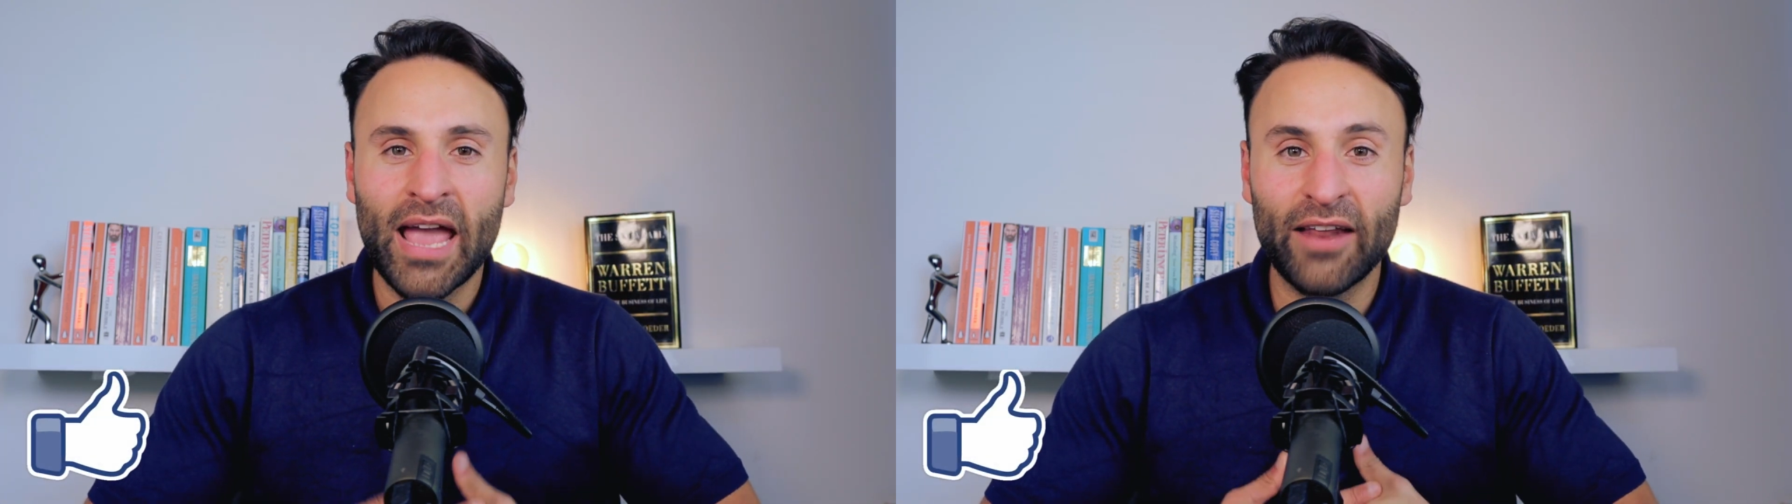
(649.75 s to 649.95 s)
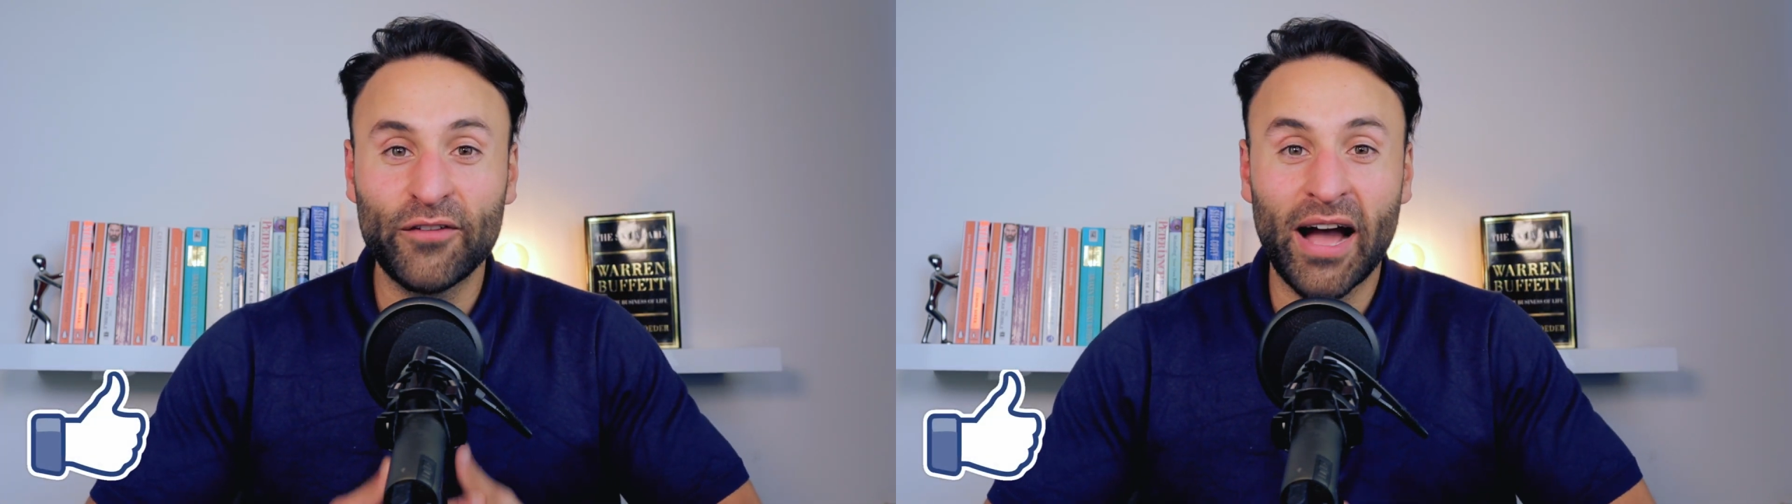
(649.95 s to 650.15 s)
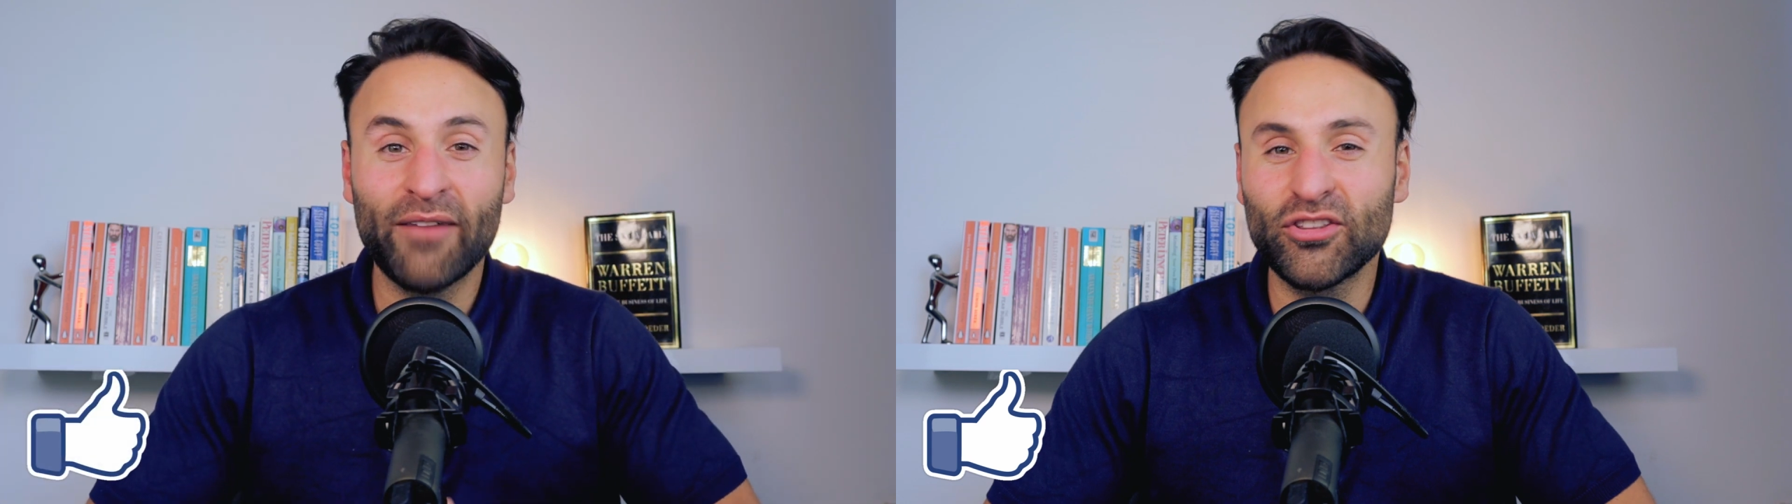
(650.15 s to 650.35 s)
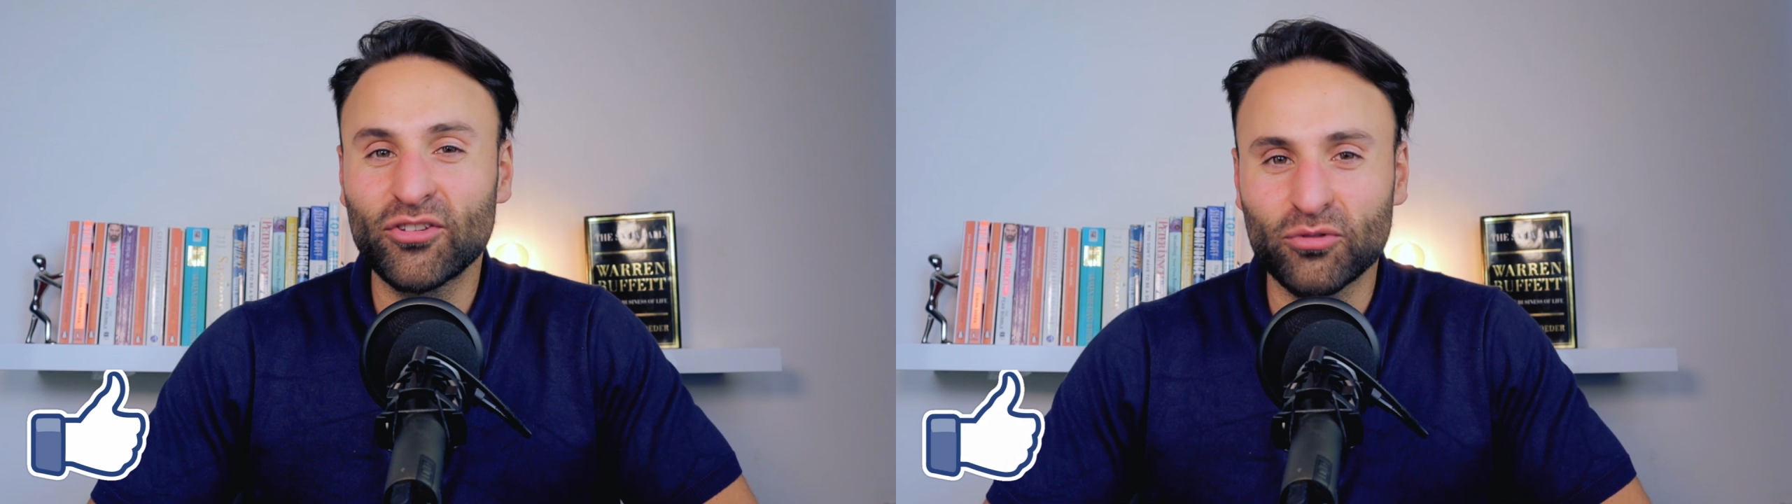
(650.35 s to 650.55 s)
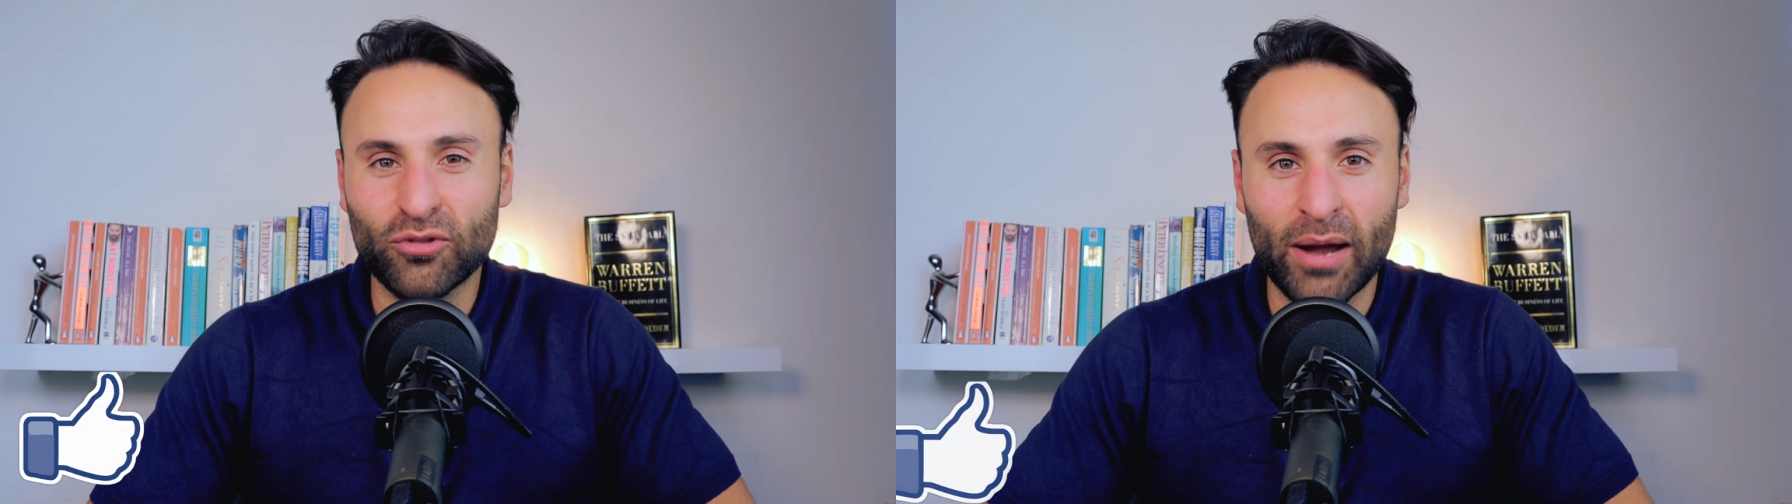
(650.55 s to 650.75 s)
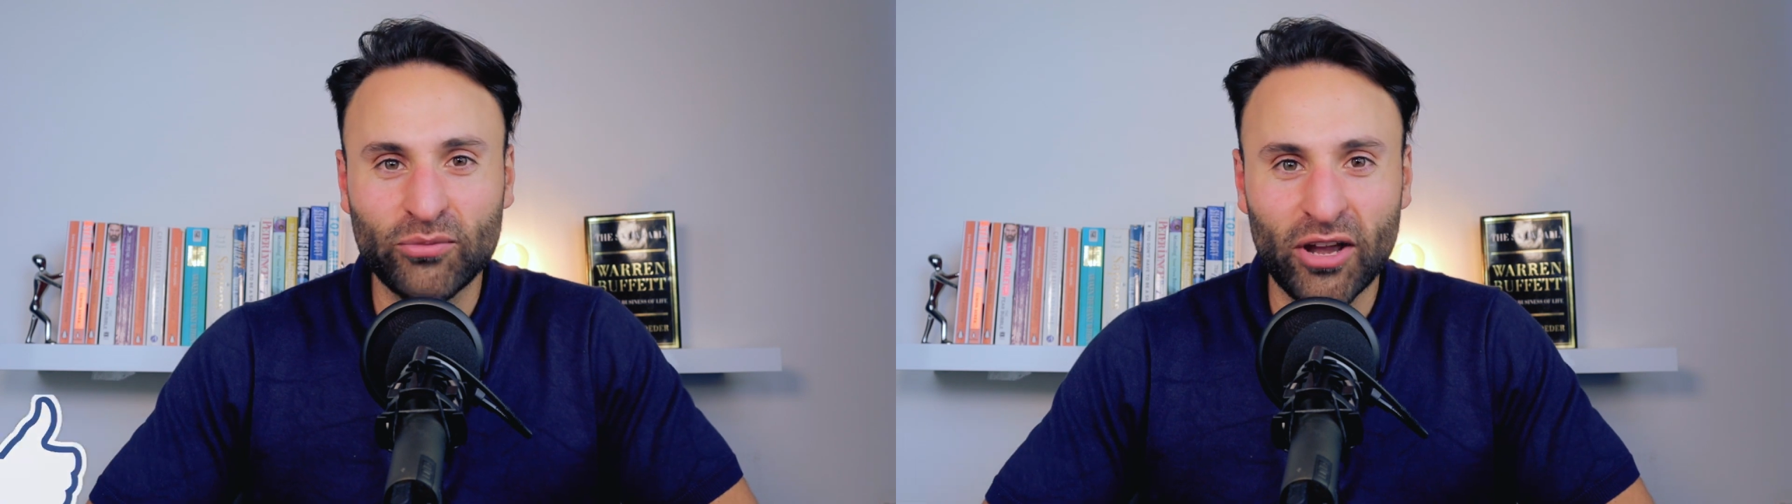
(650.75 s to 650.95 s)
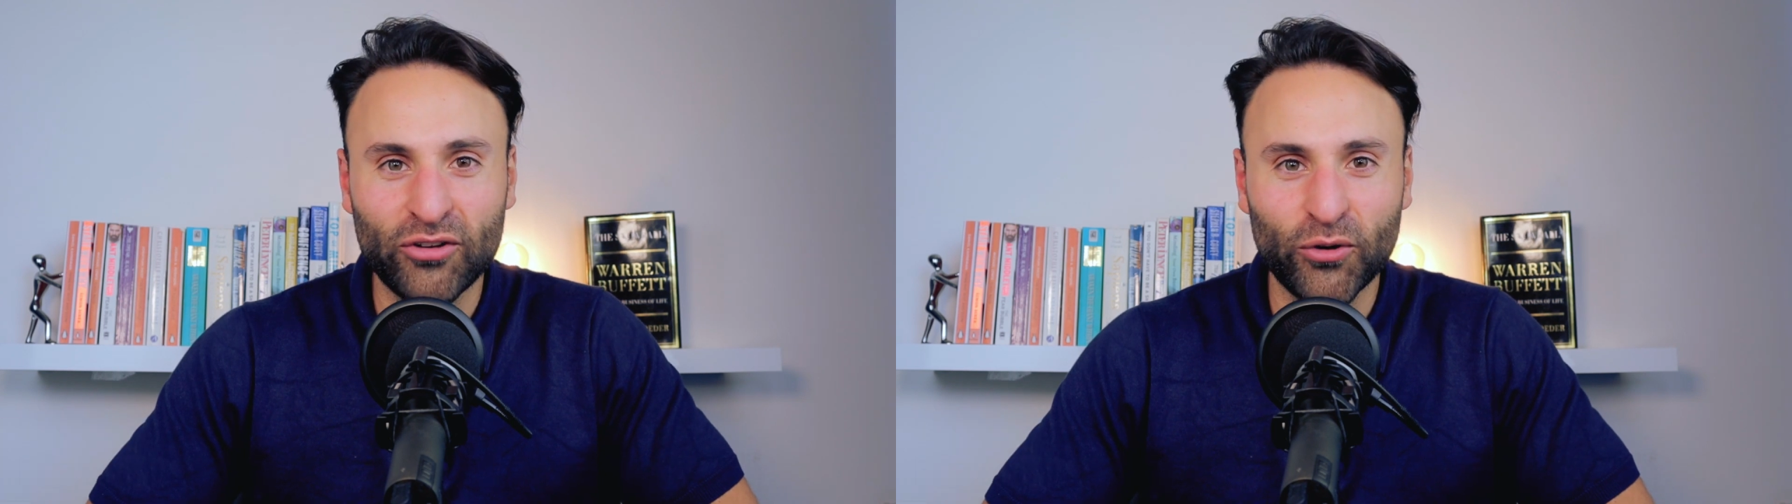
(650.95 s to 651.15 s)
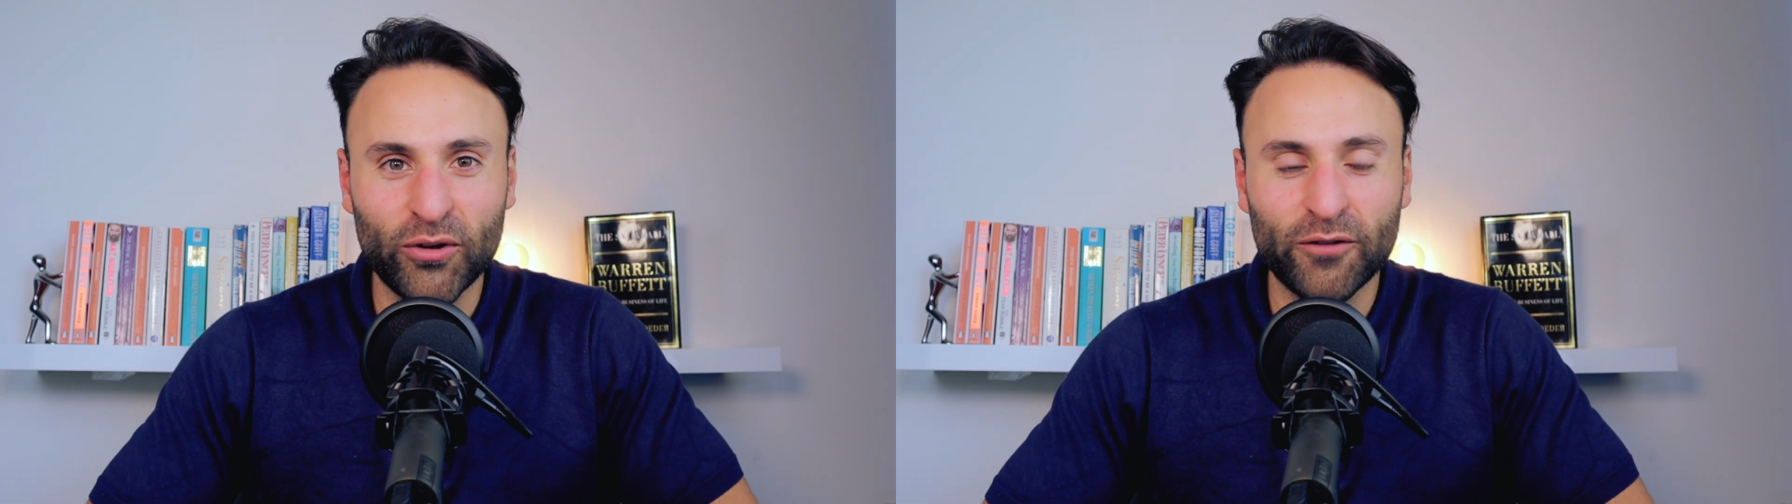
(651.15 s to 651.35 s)
And if you haven't subscribed yet
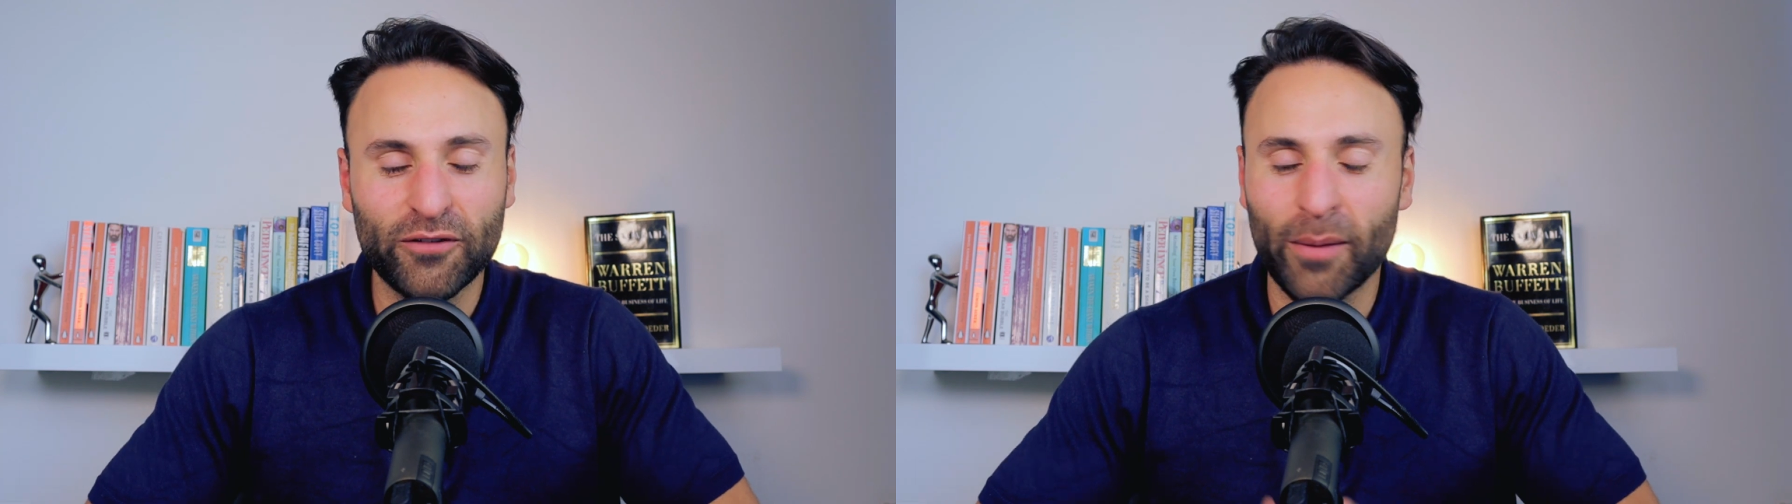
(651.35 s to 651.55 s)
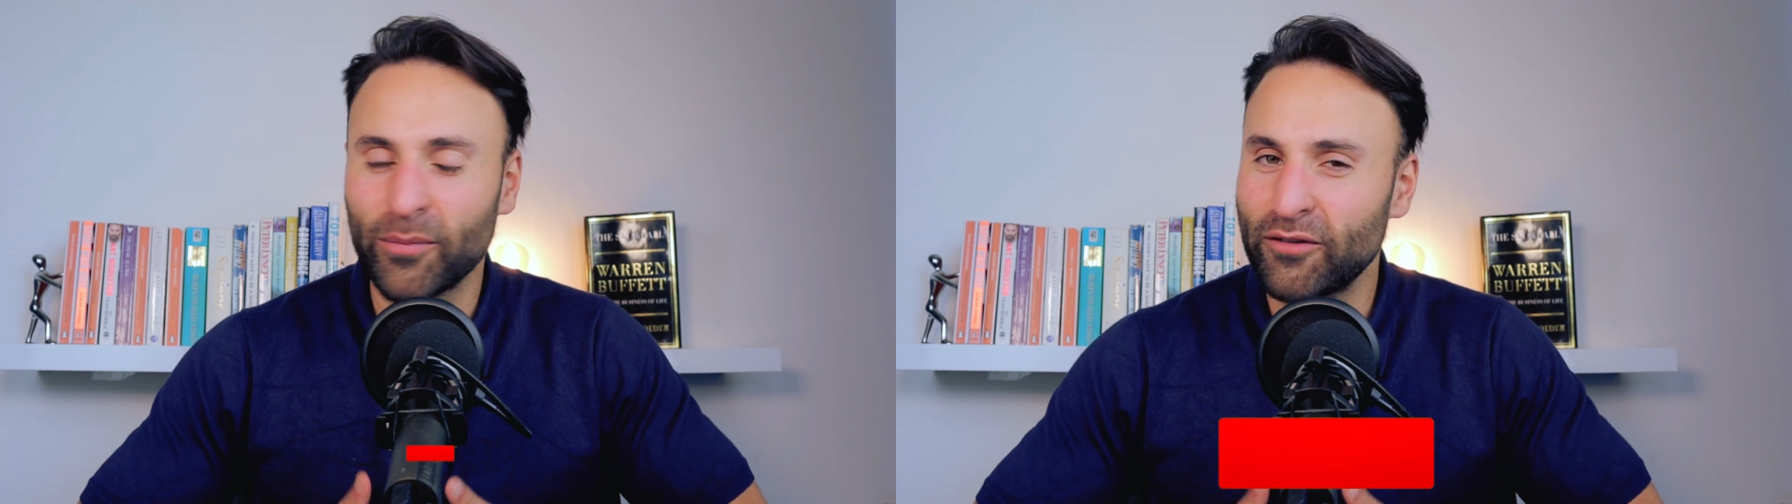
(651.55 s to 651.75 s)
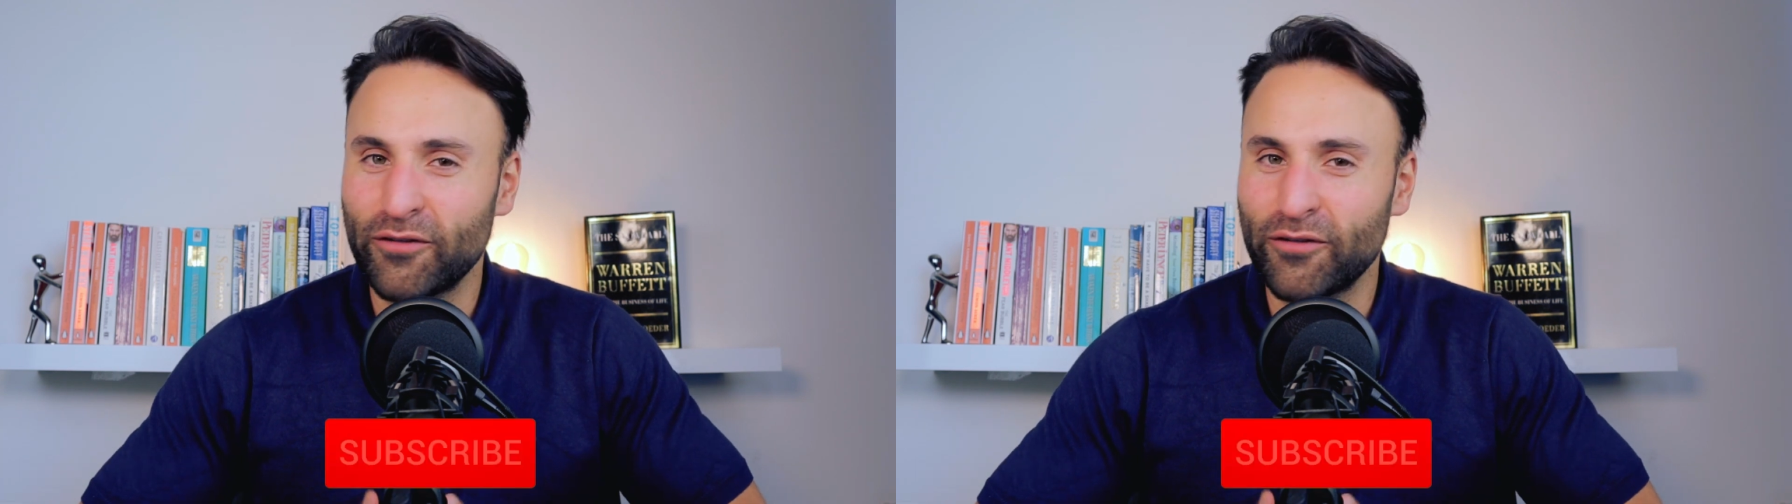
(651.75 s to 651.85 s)
and joined the family,